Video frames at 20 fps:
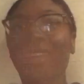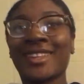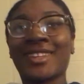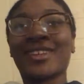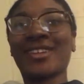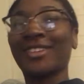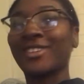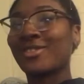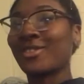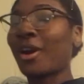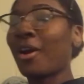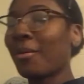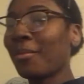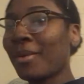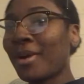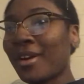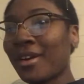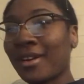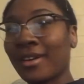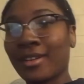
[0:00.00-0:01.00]
the
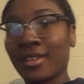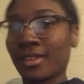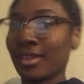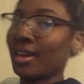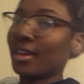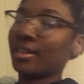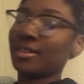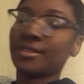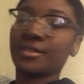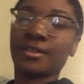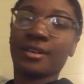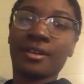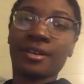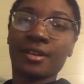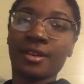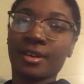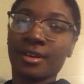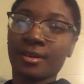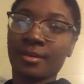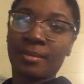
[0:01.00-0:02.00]
drama that
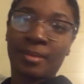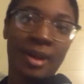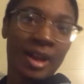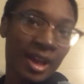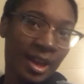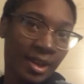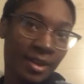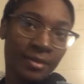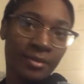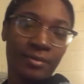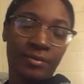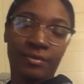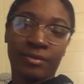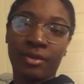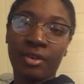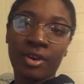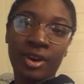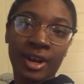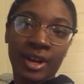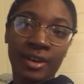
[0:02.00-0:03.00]
started my
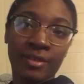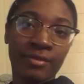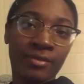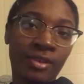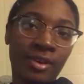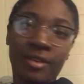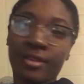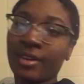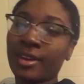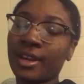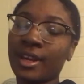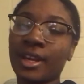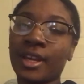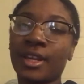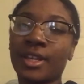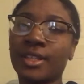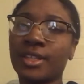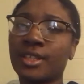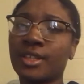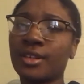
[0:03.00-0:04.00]
void falling
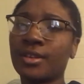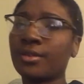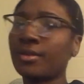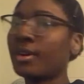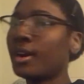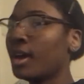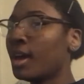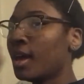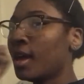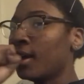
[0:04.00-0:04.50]
into